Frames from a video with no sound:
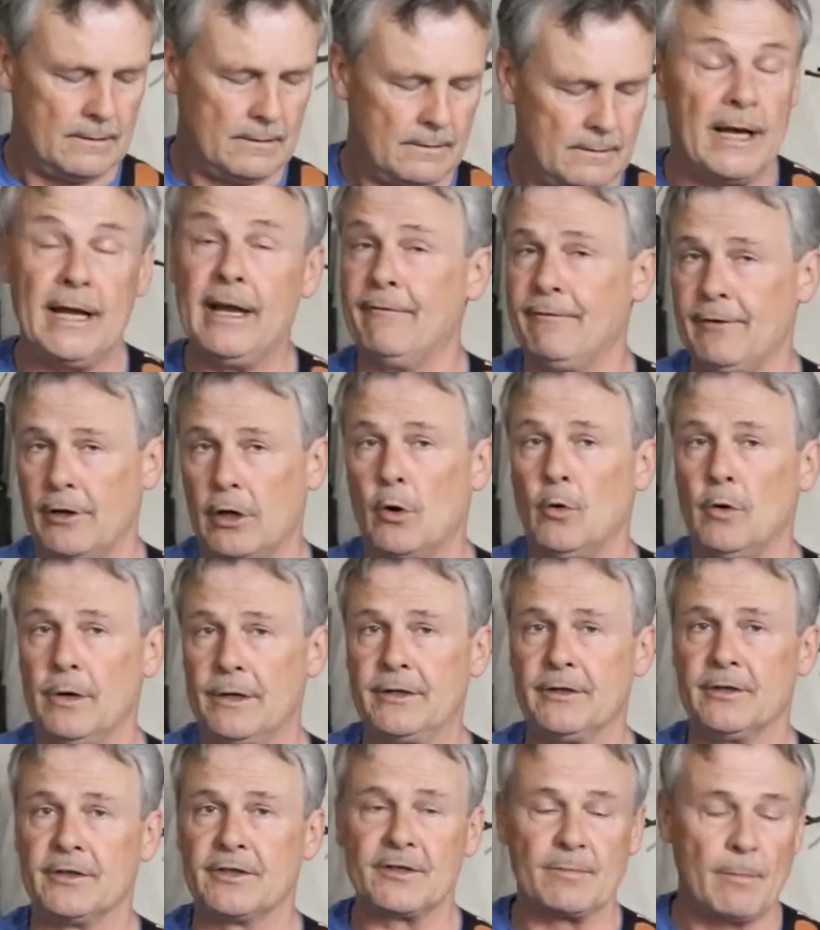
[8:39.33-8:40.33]
If you're going
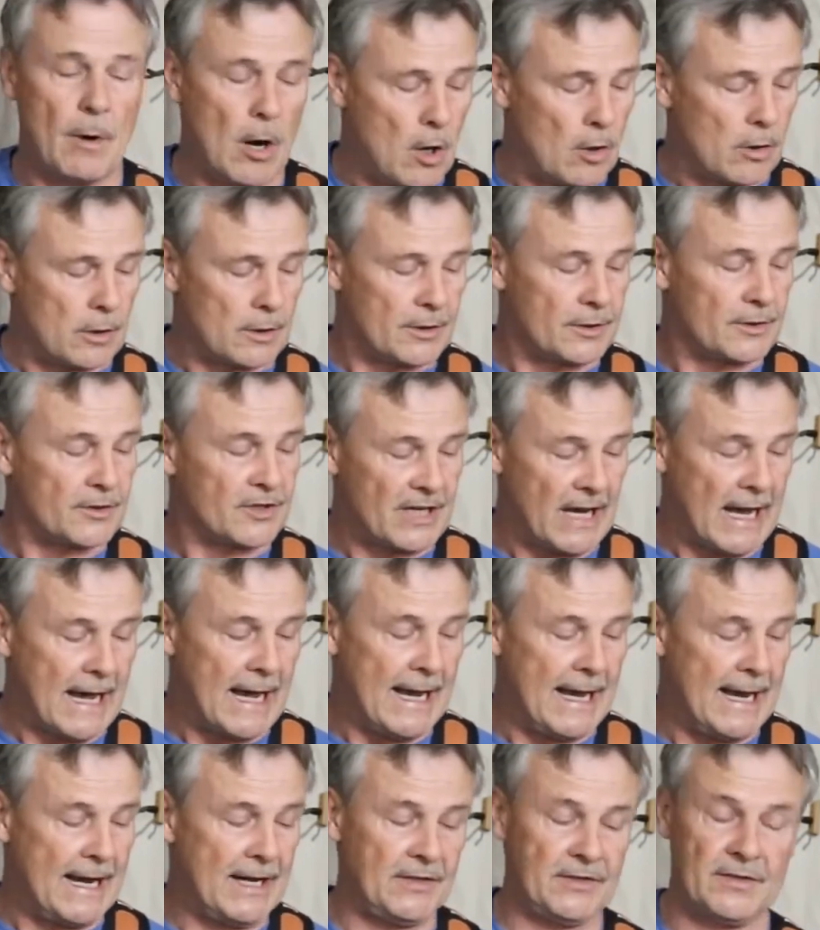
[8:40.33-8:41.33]
to a smaller
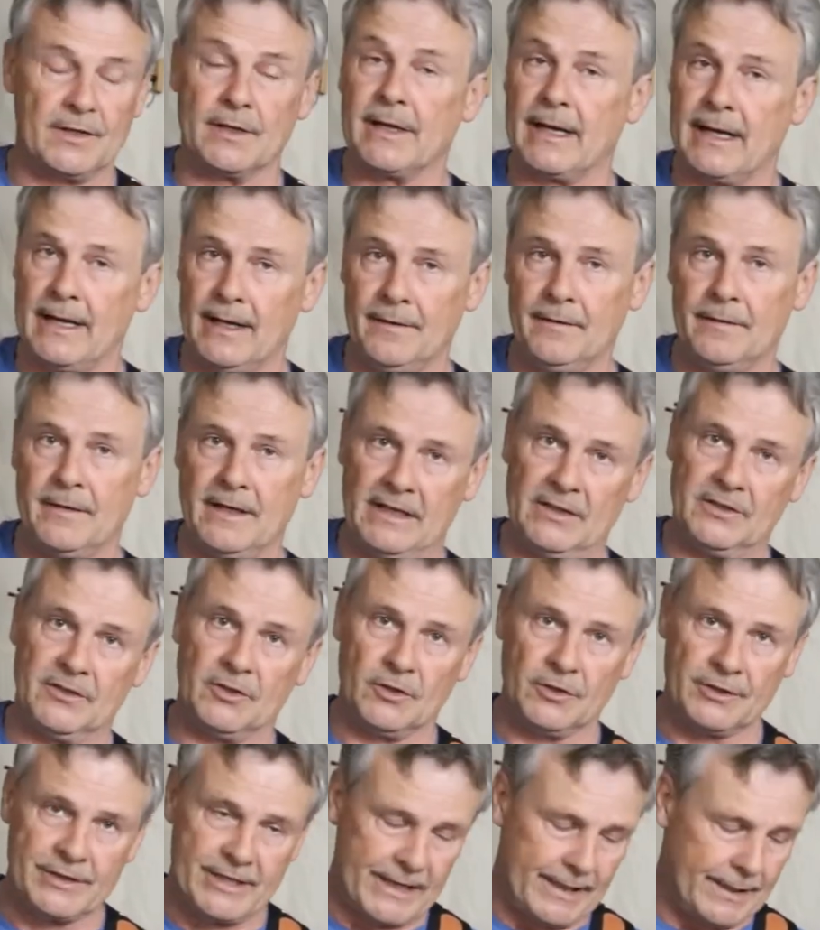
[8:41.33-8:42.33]
size, again, these are
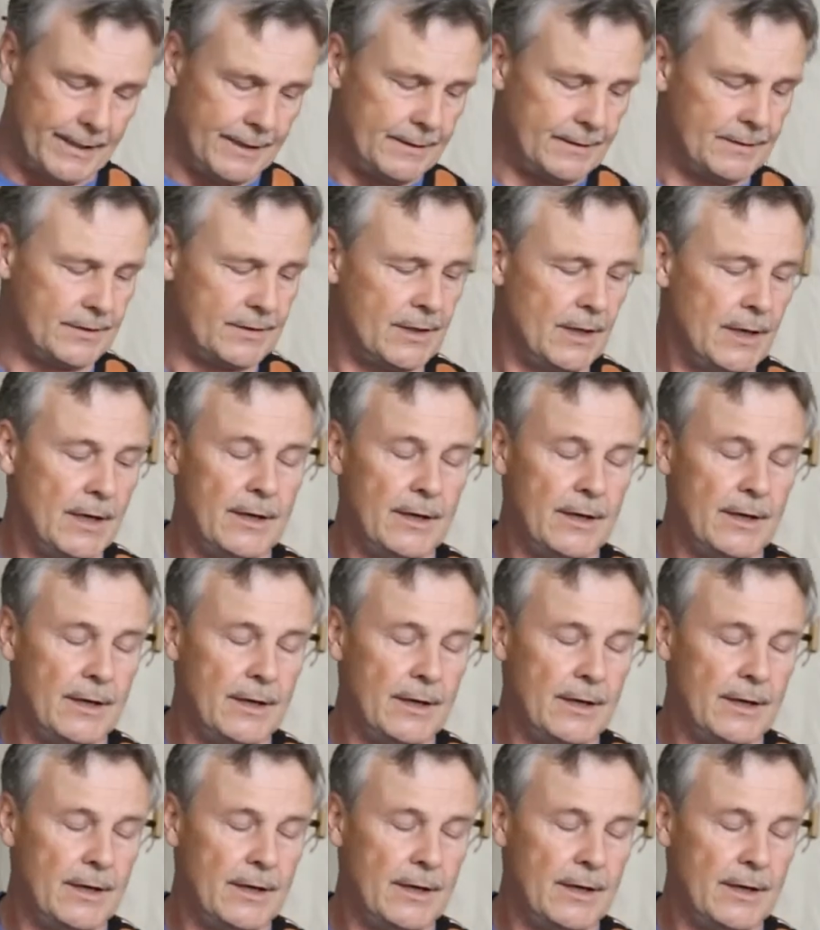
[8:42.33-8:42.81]
10s.